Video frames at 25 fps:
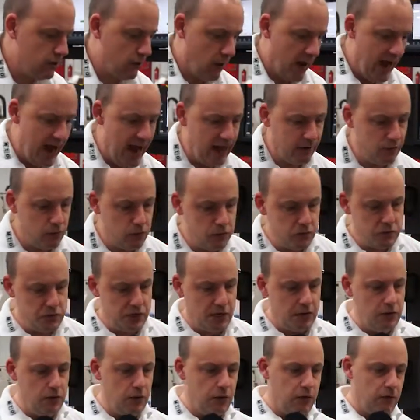you've got handles so
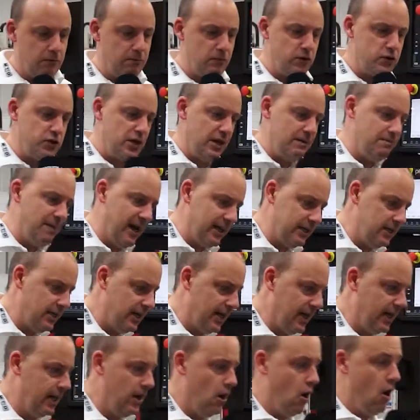you can machine
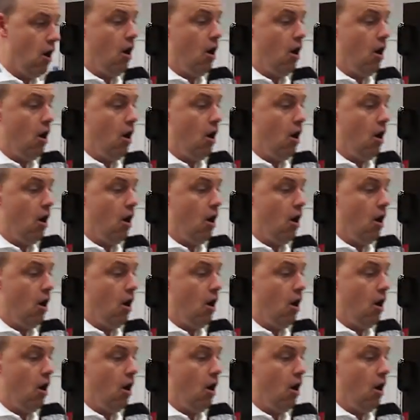manually